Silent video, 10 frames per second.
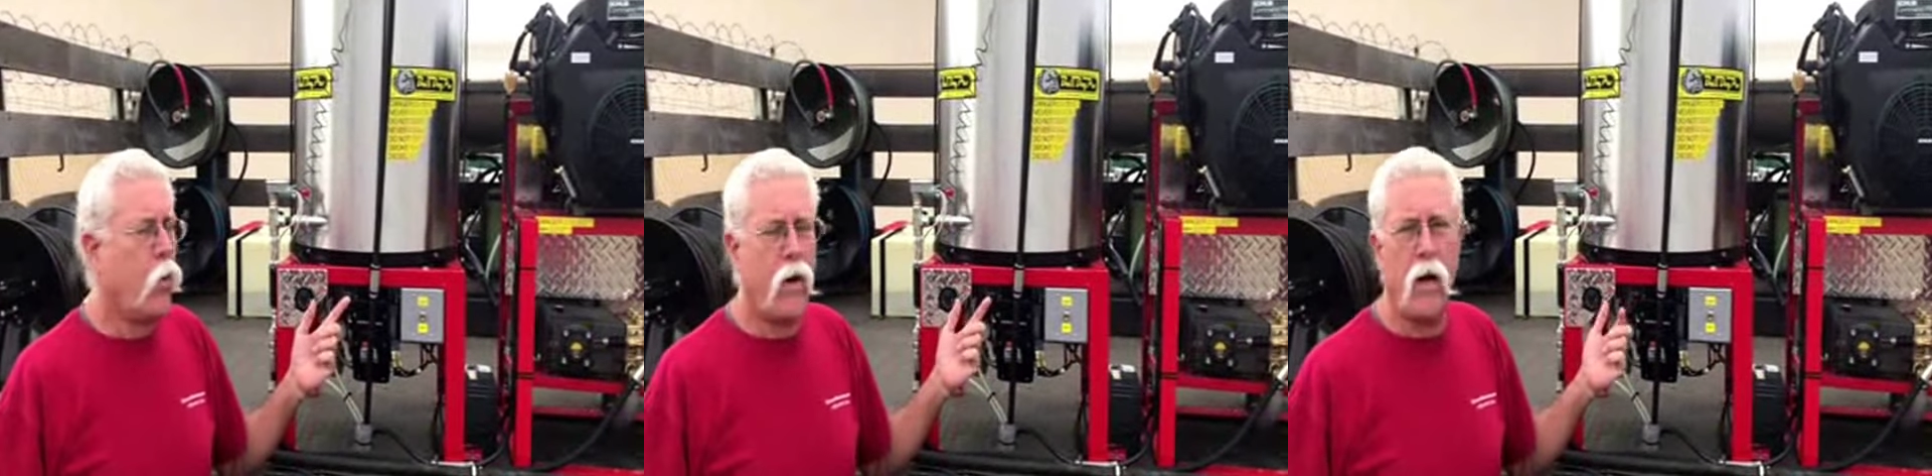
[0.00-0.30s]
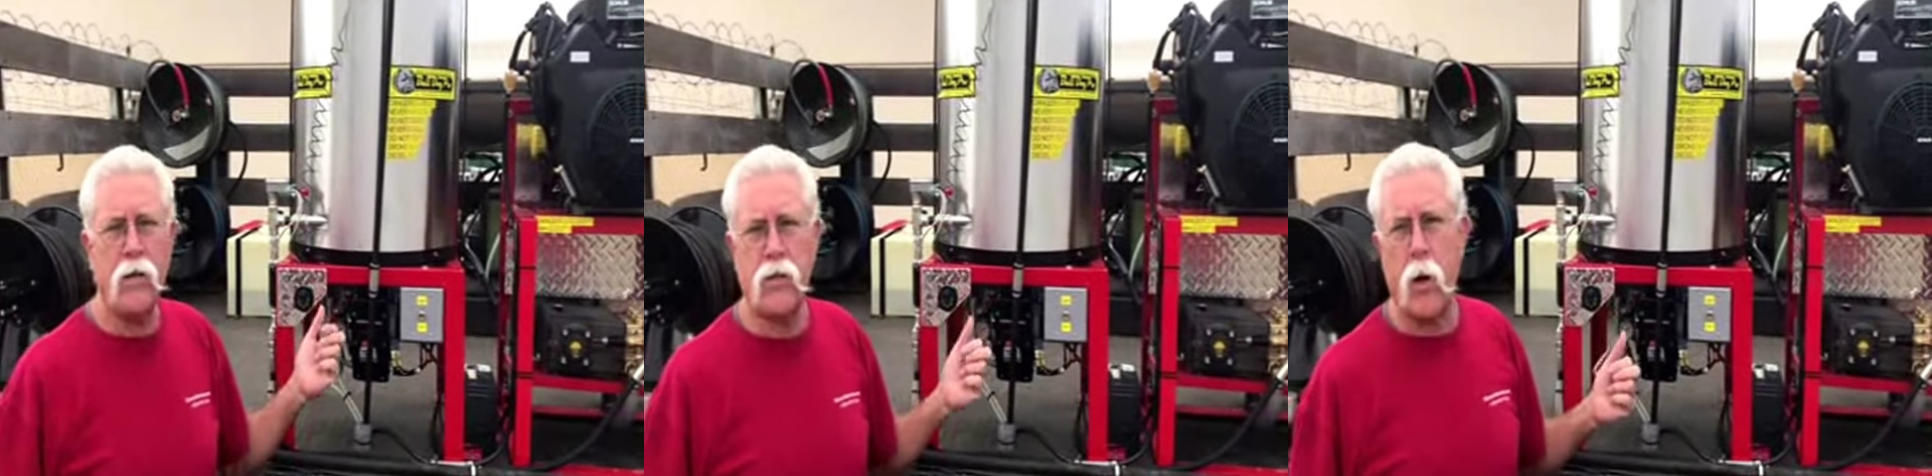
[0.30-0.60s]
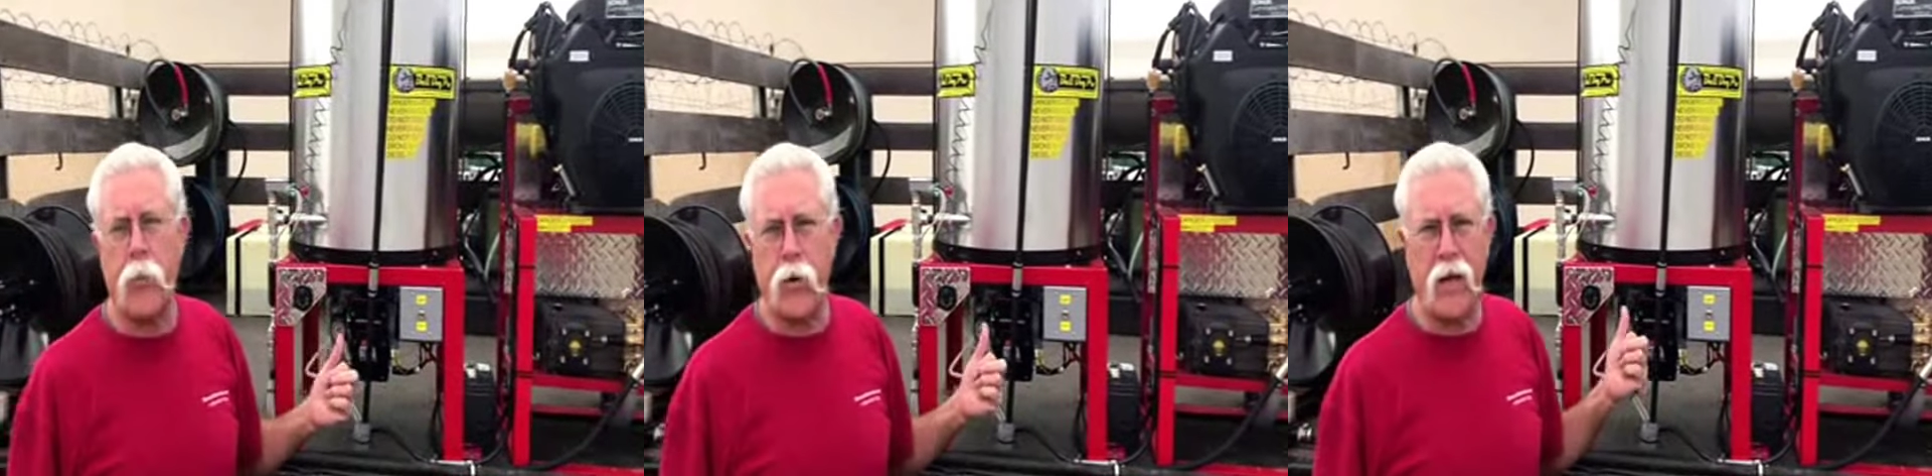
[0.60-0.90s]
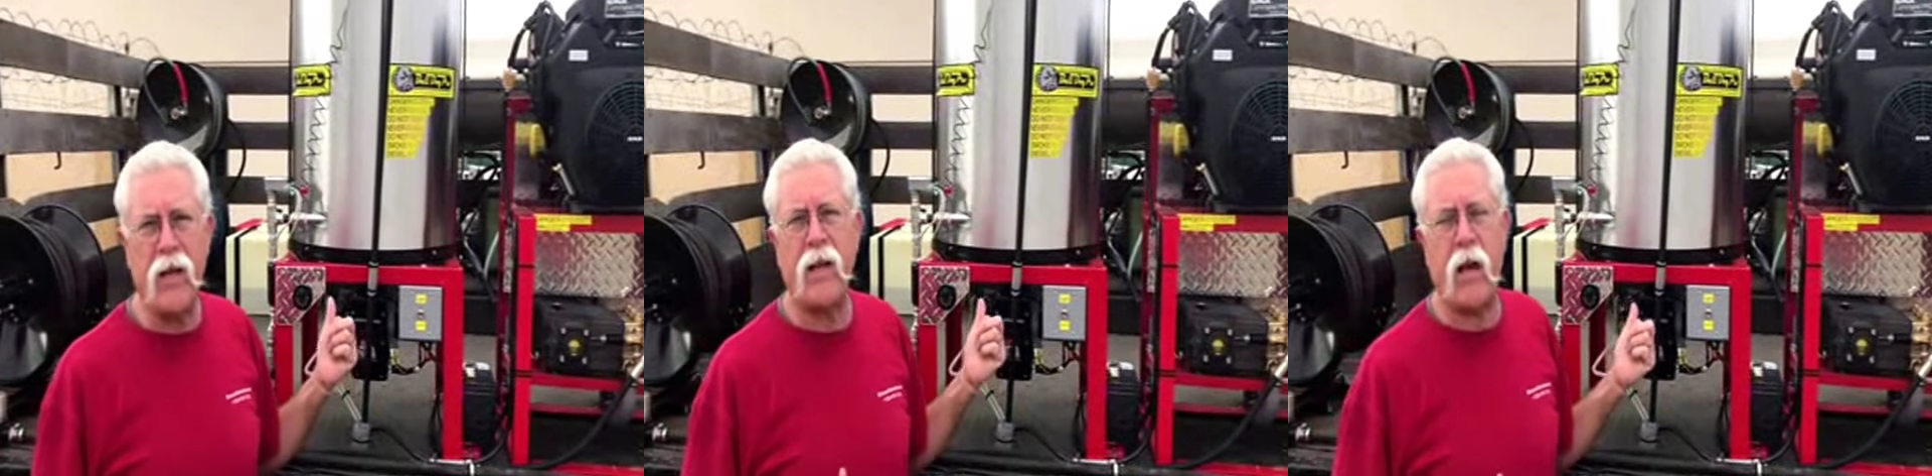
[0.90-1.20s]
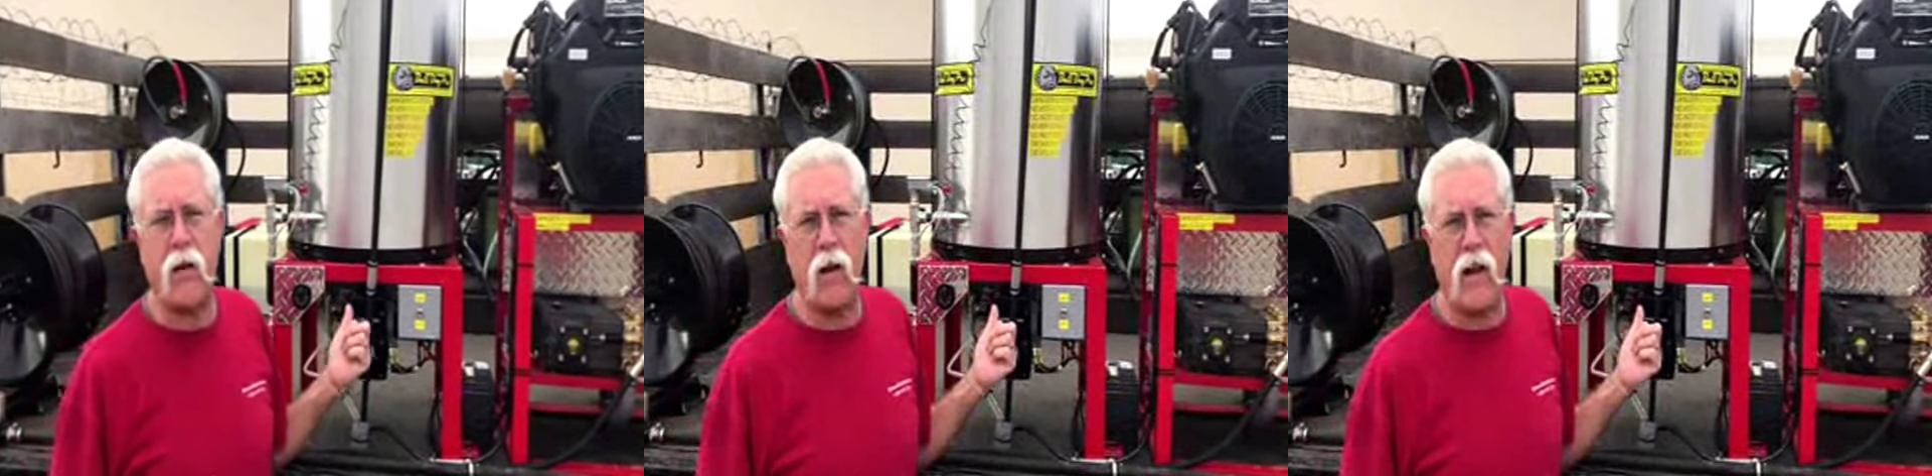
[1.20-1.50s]
We also put
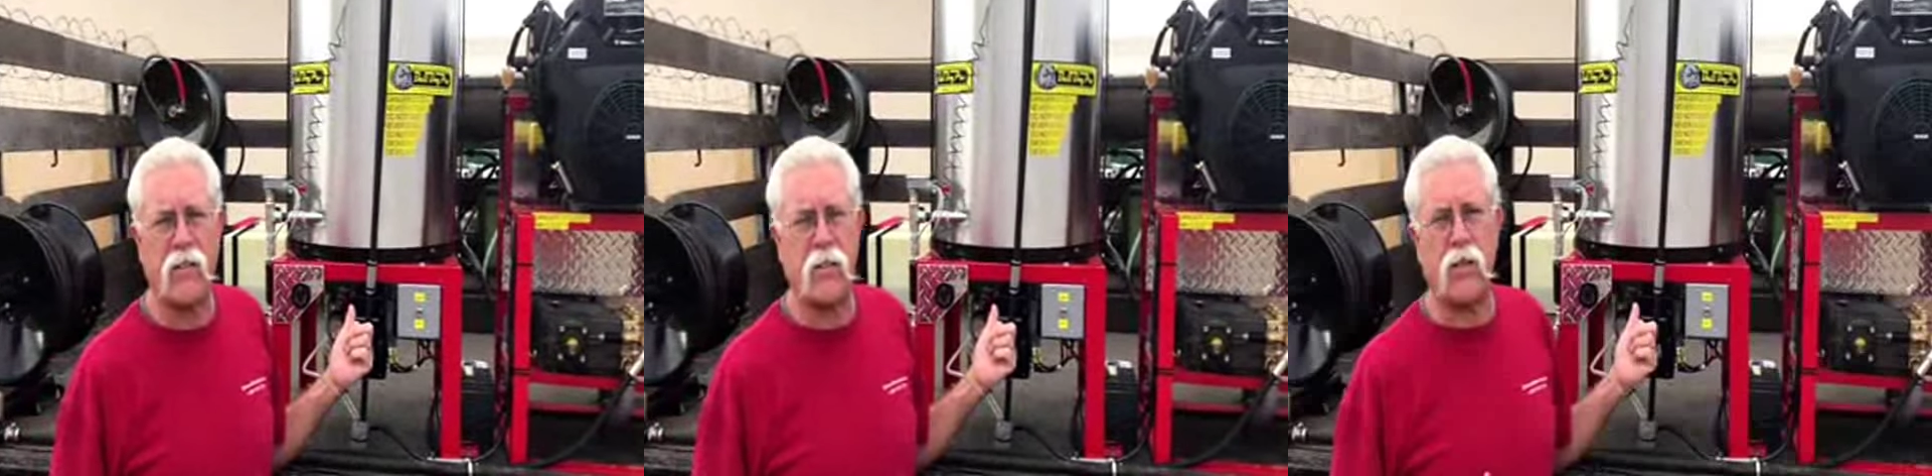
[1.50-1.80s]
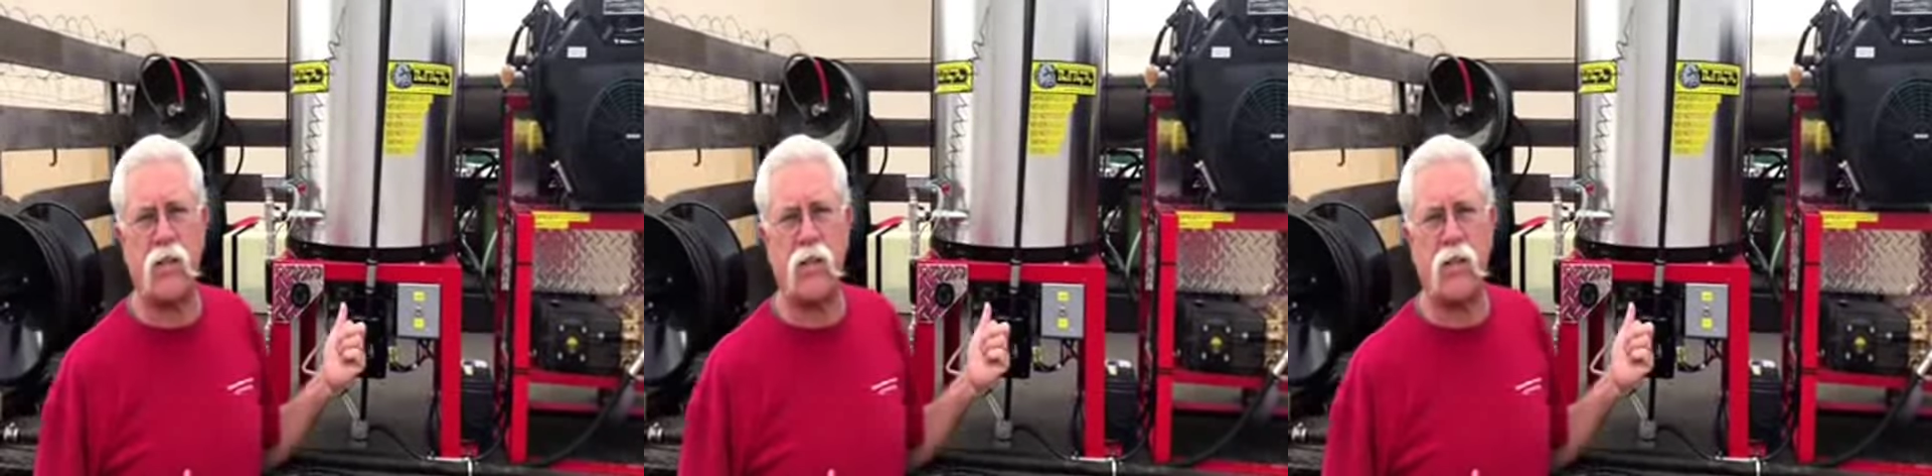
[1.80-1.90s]
indicator lights so